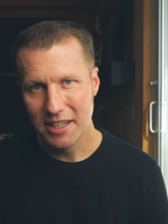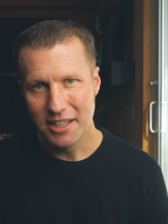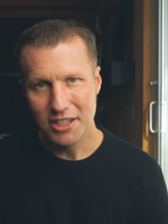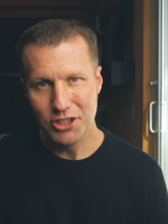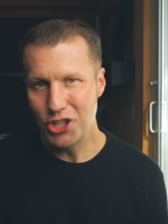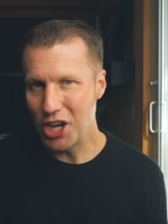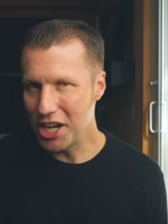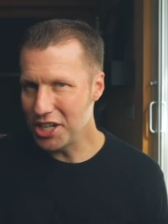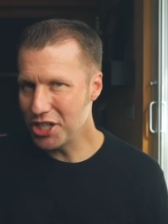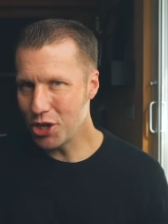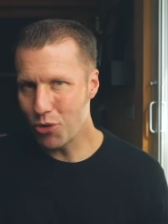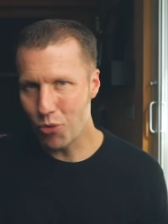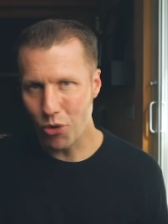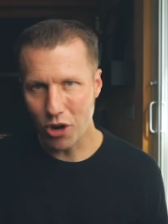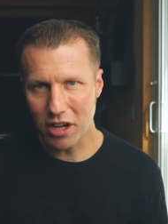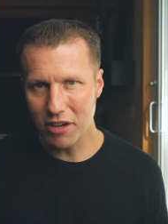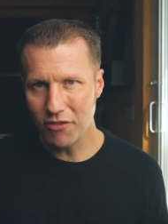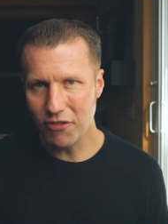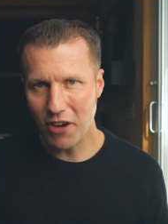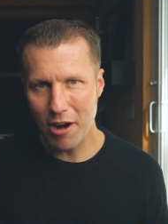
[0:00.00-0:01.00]
Changing
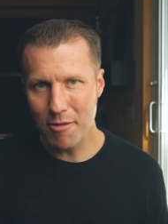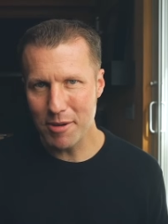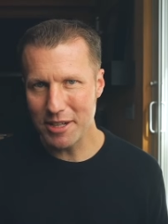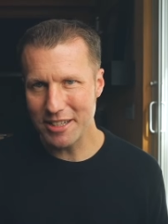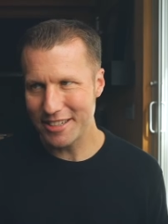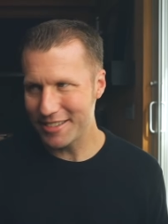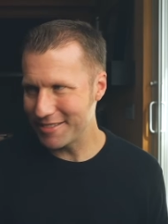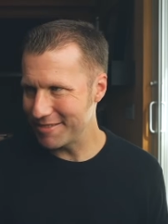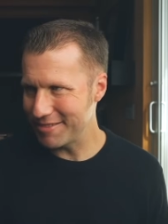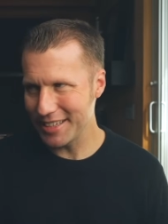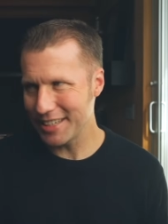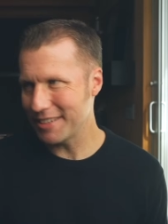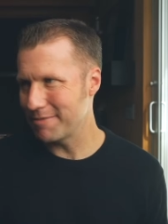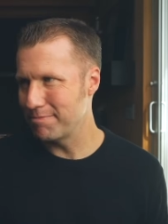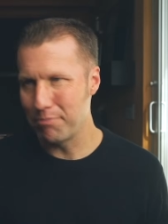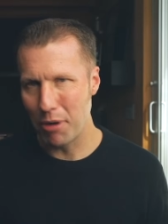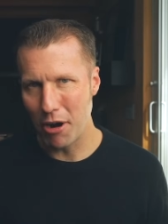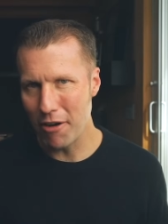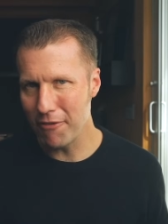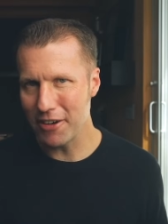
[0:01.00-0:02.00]
work environments, it's
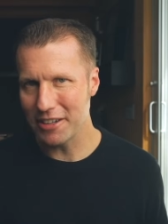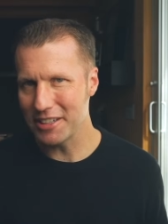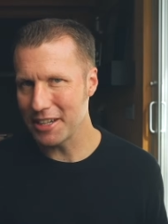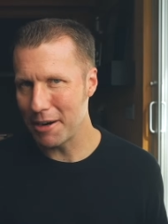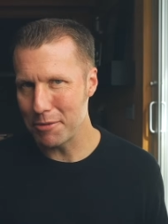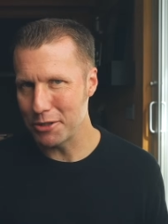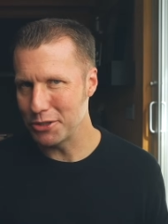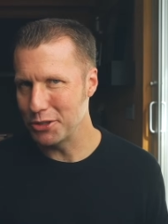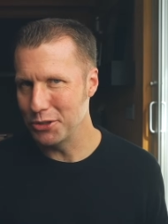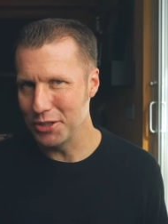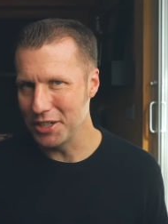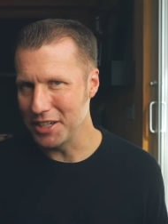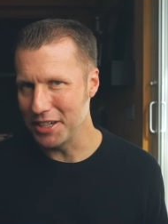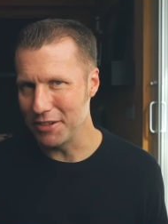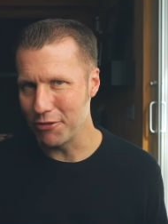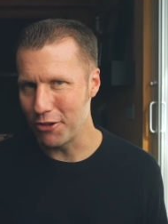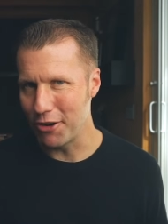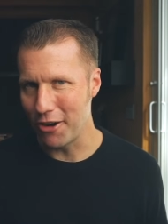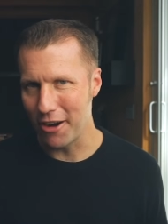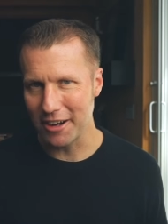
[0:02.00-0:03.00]
like perfect opportunity
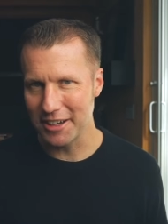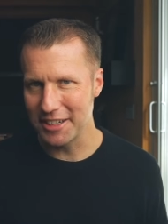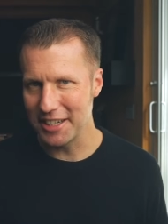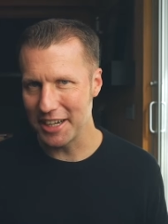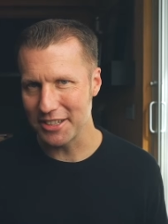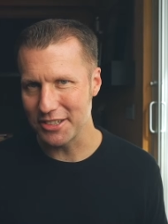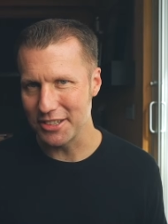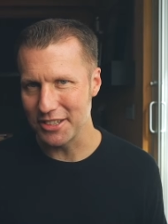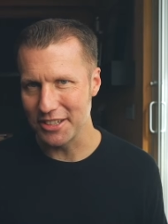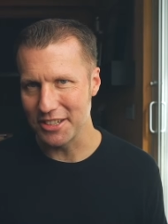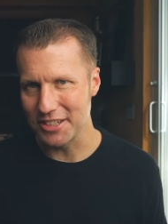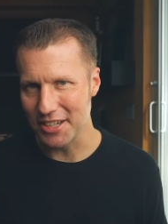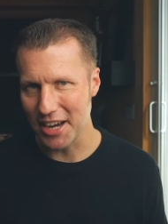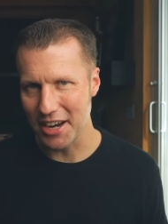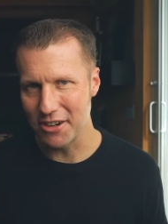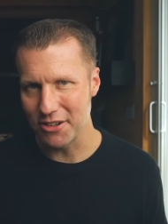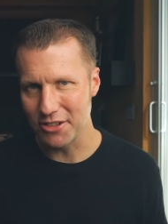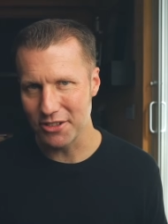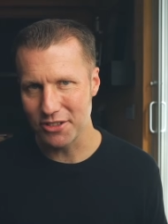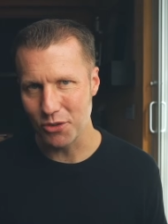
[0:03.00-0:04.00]
for architects and
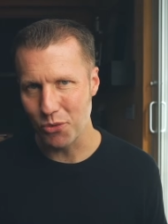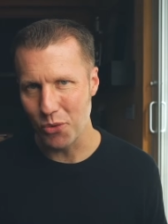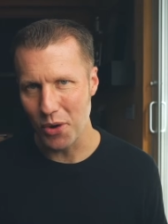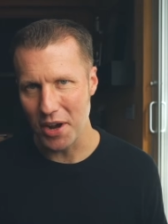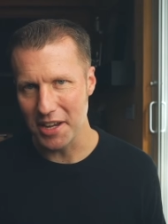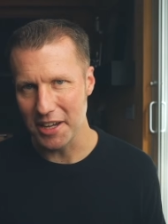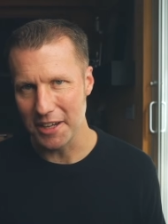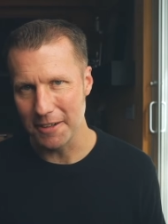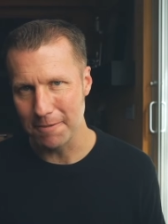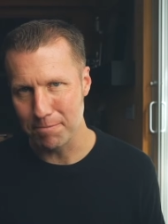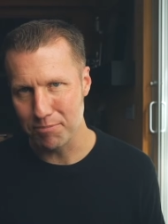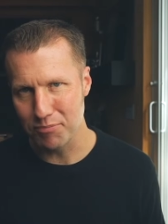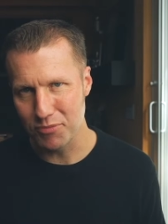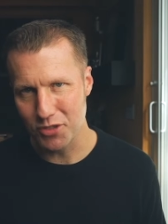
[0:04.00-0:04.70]
designers to weigh in.